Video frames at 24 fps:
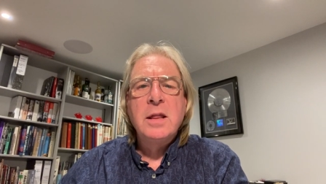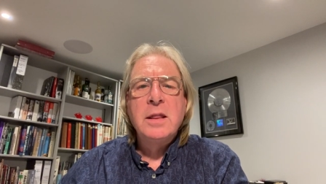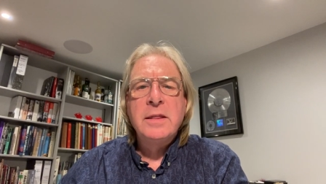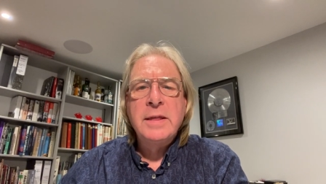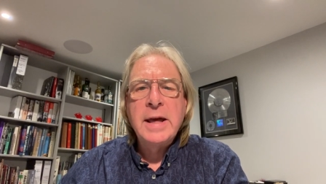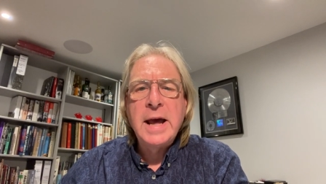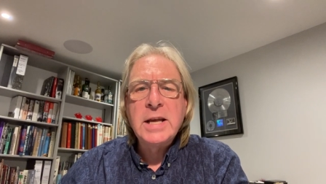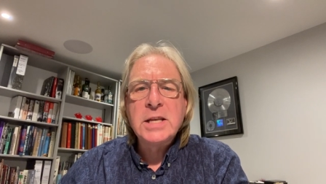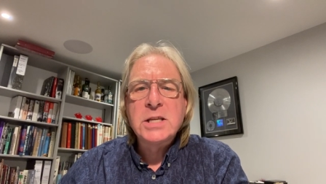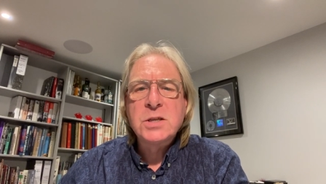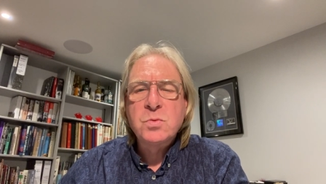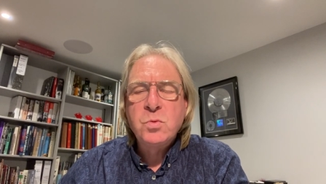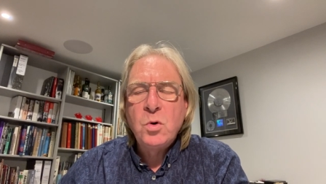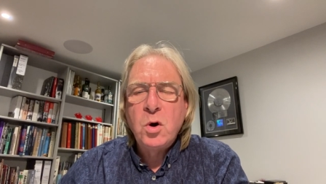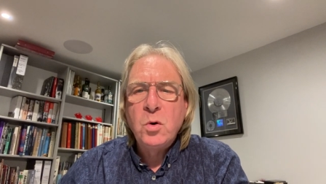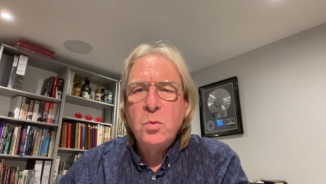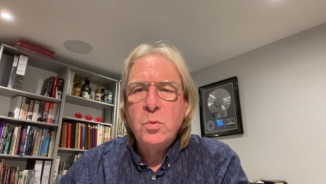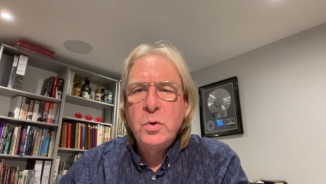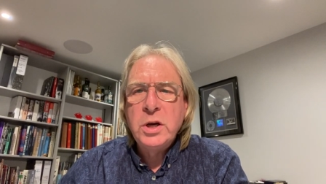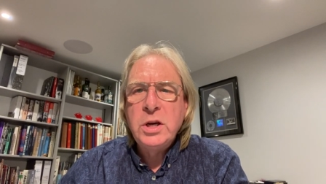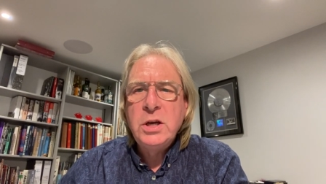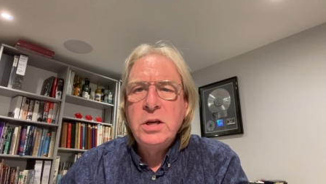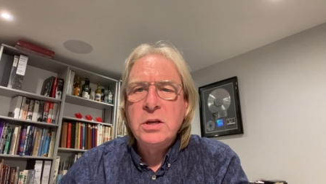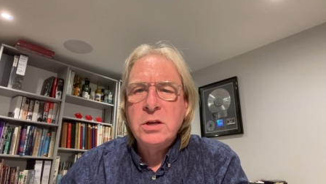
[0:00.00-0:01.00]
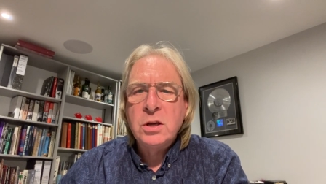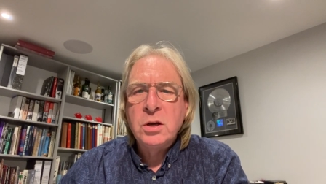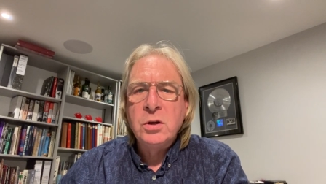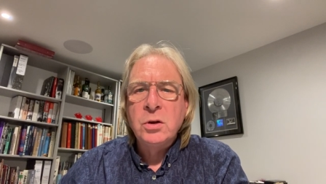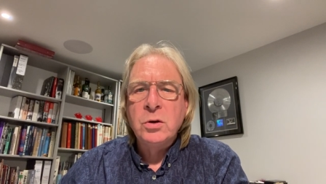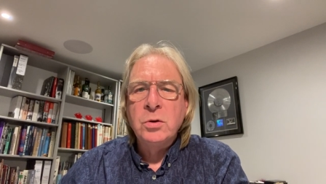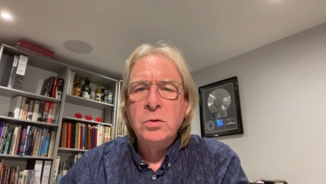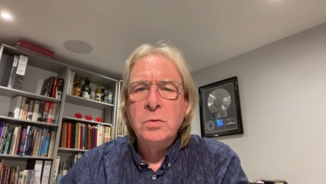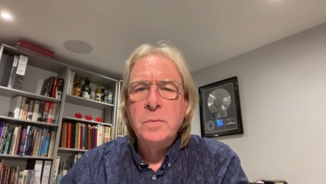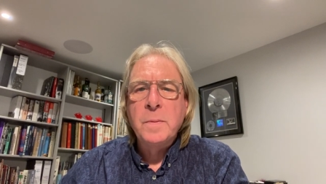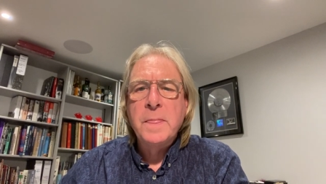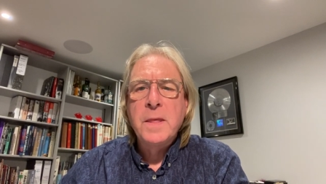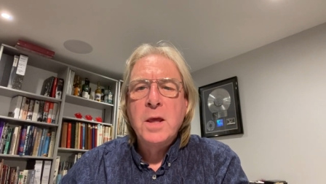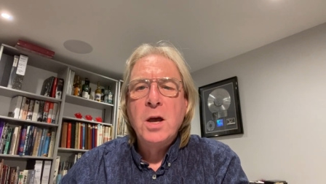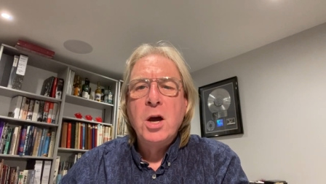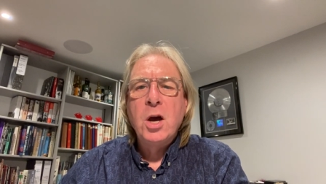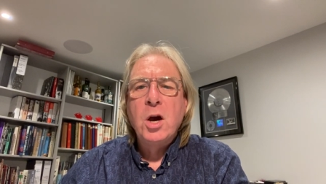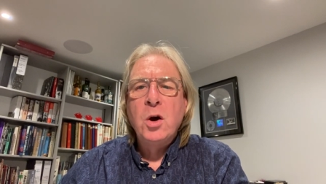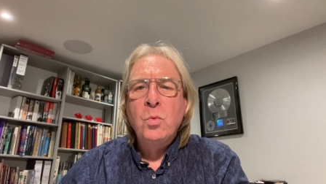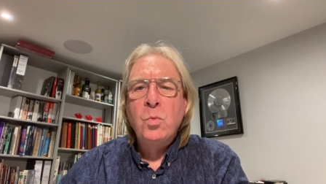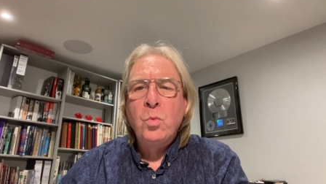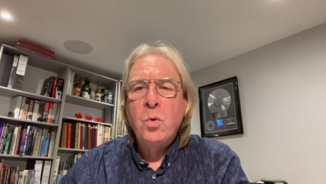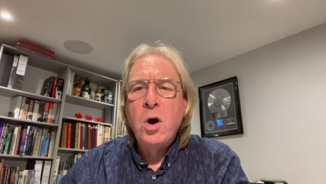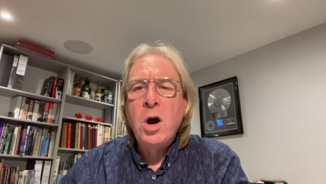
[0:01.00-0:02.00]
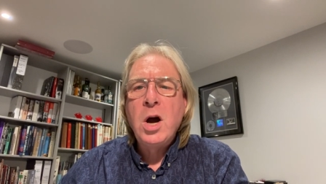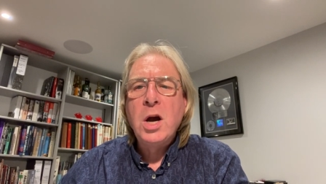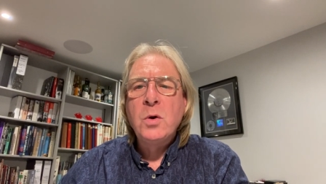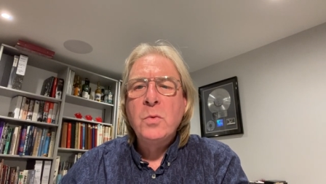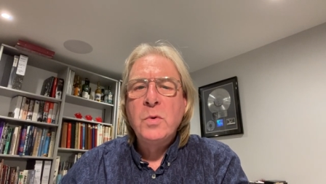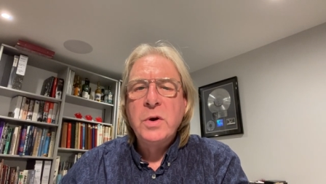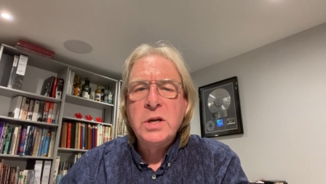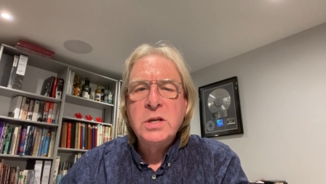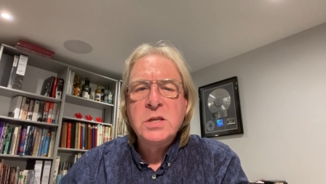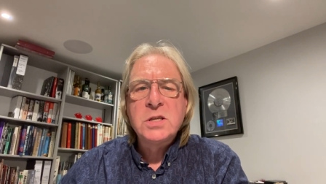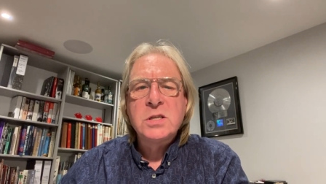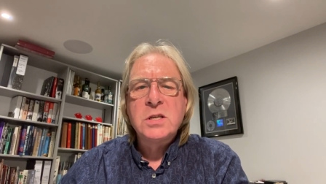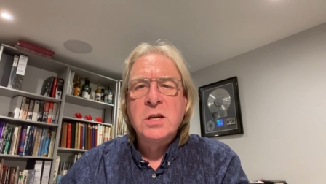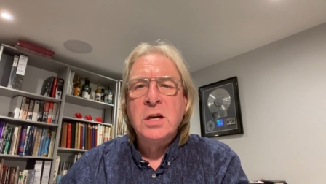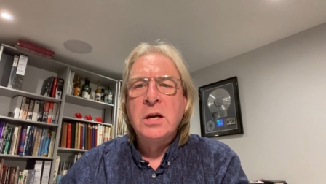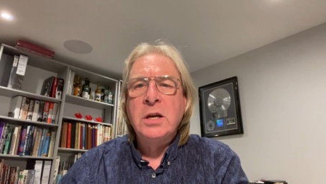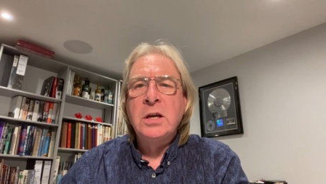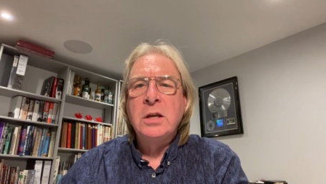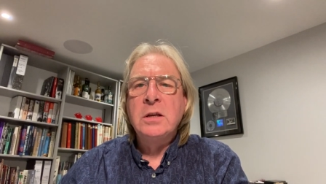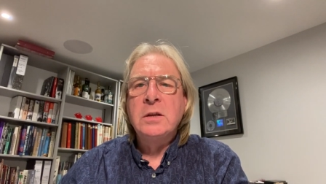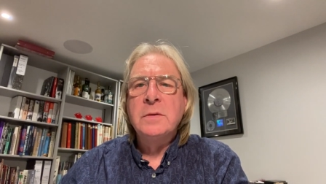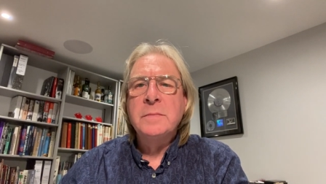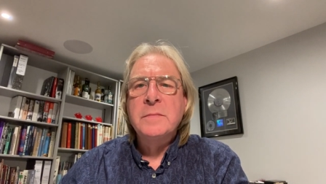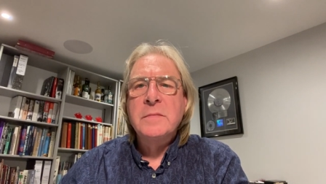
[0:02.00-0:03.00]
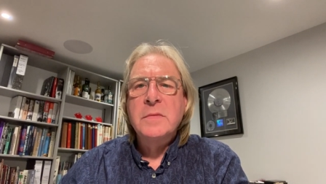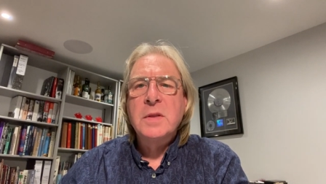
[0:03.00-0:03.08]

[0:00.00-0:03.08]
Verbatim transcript: That's what we do and why we're seen